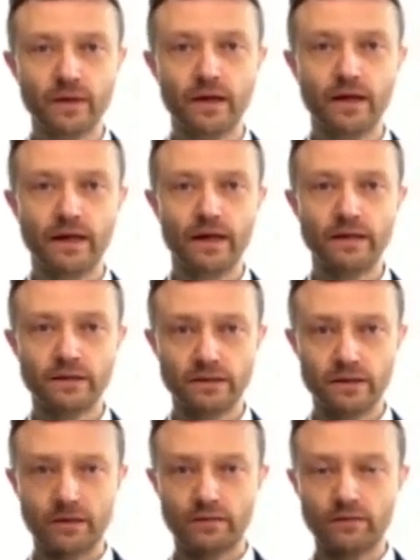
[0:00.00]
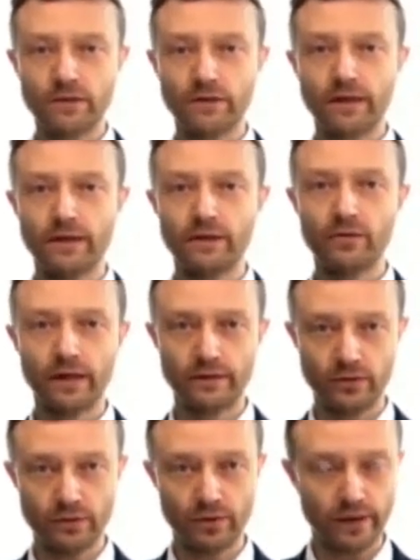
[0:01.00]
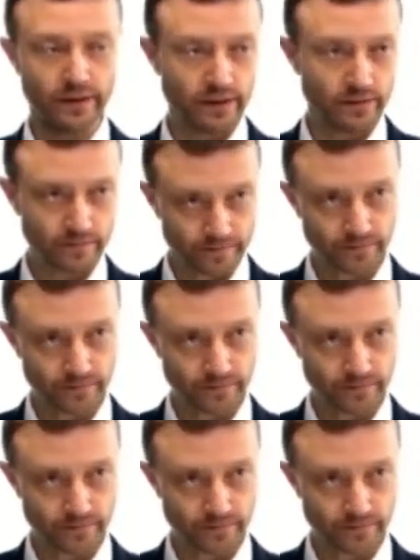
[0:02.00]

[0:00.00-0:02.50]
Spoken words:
and 49 new countries were added.